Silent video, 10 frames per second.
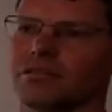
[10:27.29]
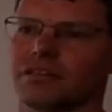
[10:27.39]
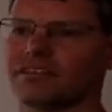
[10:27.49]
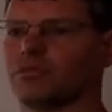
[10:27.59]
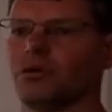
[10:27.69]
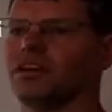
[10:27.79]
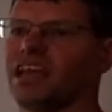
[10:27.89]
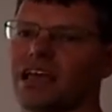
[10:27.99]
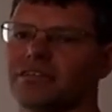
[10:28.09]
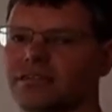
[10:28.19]
than searching the word
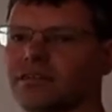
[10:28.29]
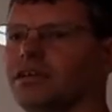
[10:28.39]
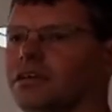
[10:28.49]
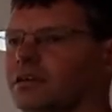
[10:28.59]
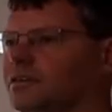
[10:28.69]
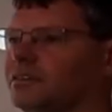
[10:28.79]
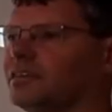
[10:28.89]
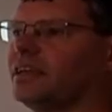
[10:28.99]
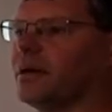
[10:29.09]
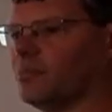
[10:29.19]
yes, you just
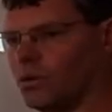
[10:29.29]
say, yeah,